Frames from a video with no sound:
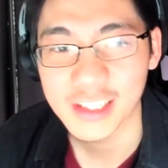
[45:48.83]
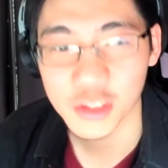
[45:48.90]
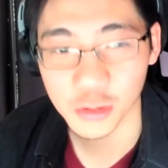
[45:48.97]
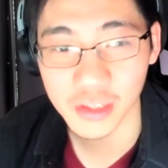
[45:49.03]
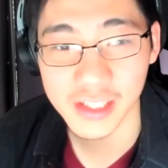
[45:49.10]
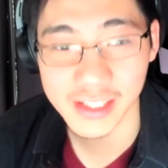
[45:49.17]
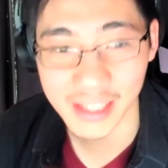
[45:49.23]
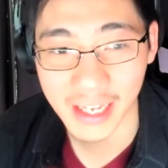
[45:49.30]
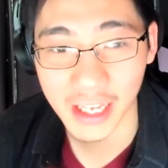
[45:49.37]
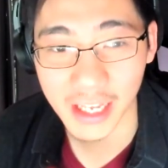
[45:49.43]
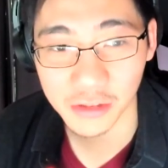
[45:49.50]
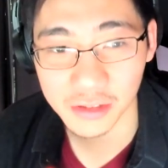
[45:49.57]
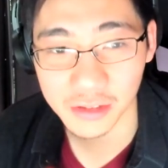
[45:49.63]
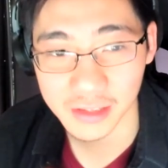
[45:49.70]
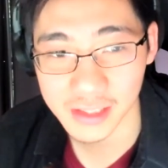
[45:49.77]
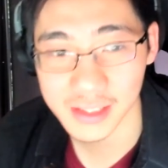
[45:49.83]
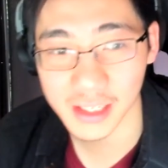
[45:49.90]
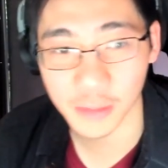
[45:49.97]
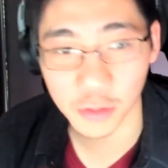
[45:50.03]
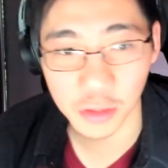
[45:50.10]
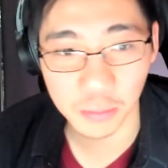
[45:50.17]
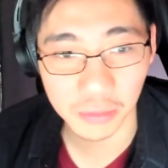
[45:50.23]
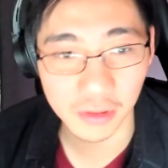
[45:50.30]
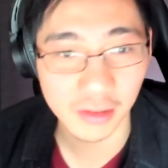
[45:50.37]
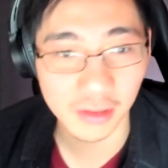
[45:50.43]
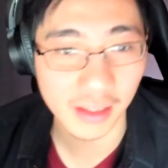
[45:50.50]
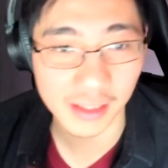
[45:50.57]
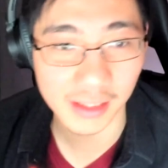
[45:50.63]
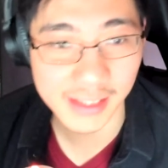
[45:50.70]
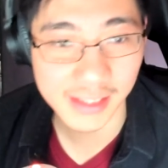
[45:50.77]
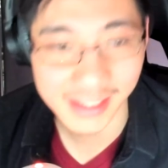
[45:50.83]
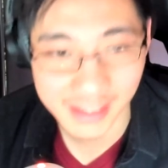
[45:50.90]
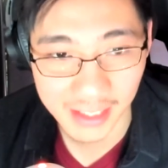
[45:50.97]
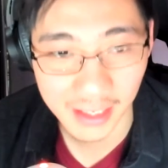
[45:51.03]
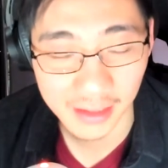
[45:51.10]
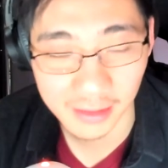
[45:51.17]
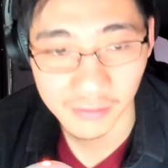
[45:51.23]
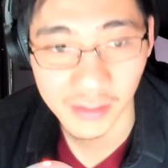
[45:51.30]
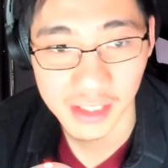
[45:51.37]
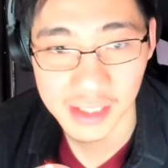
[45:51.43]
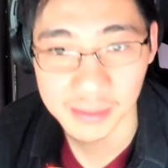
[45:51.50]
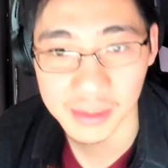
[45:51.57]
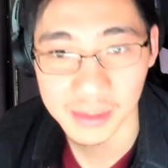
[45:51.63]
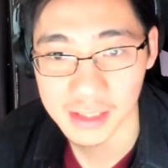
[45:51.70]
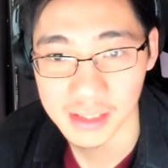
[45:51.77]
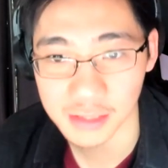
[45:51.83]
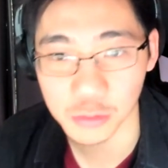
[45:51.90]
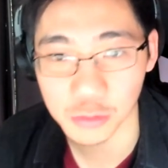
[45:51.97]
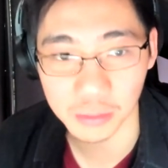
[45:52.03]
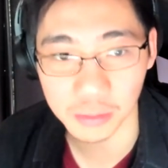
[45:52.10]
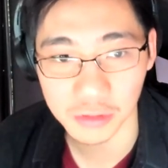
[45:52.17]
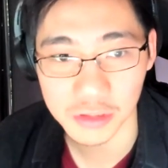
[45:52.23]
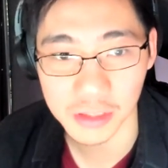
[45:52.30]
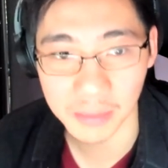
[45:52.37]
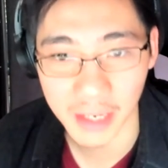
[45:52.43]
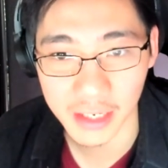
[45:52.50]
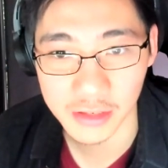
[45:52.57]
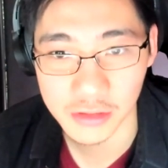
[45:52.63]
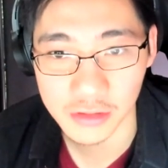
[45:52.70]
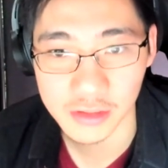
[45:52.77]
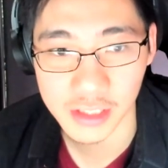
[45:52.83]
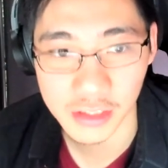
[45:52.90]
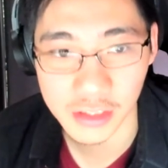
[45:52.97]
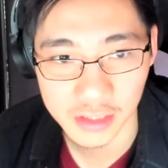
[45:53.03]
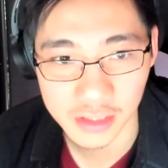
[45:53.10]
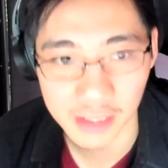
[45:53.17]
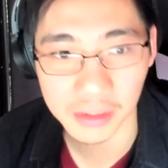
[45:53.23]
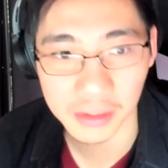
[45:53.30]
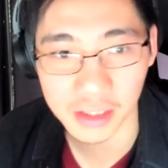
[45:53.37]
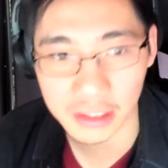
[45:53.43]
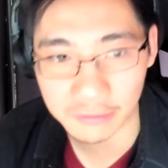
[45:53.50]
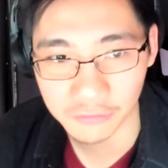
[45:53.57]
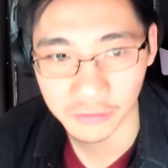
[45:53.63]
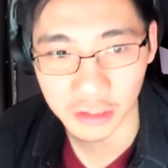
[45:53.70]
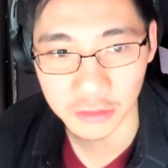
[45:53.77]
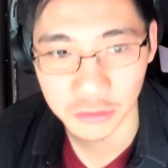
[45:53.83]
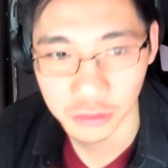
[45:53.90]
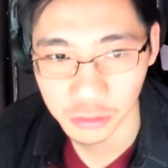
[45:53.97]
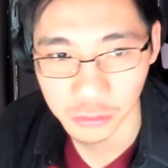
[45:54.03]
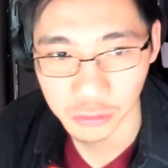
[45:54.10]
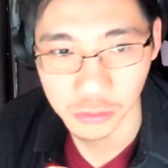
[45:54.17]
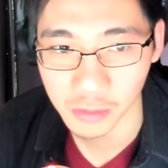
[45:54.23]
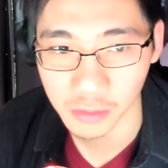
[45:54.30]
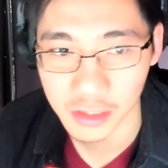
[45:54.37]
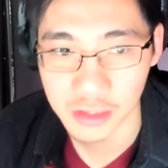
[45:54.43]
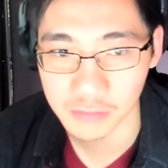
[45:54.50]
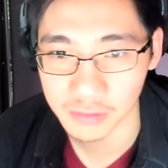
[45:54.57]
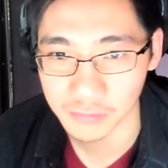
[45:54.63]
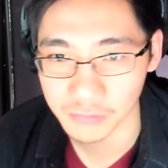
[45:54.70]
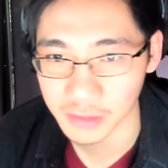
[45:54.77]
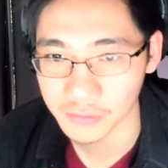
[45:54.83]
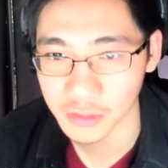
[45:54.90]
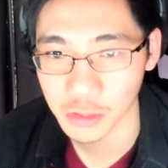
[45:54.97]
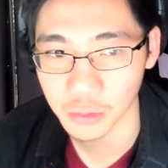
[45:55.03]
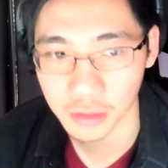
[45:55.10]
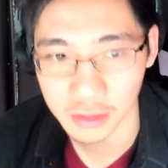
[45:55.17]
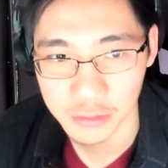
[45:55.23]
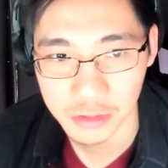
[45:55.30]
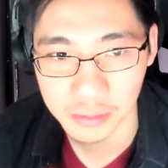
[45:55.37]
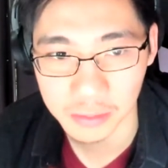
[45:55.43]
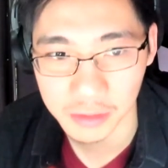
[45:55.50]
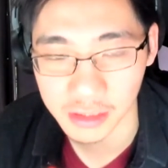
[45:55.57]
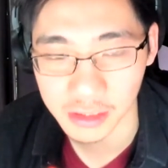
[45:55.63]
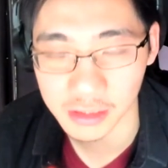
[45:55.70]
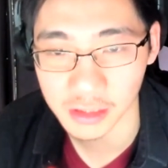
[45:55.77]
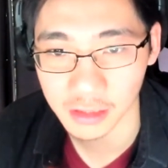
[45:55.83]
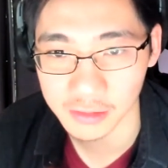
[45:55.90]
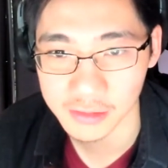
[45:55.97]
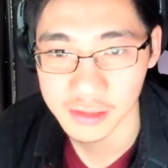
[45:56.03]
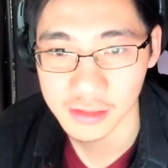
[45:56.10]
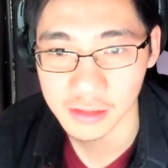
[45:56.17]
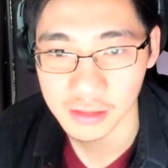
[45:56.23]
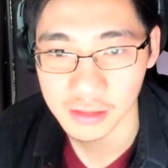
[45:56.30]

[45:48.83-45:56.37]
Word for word: So, is it accurate to say when you put like let's say ten investments into emerging managers, these are typically fund twos ranging from fifty to one hundred million dollars?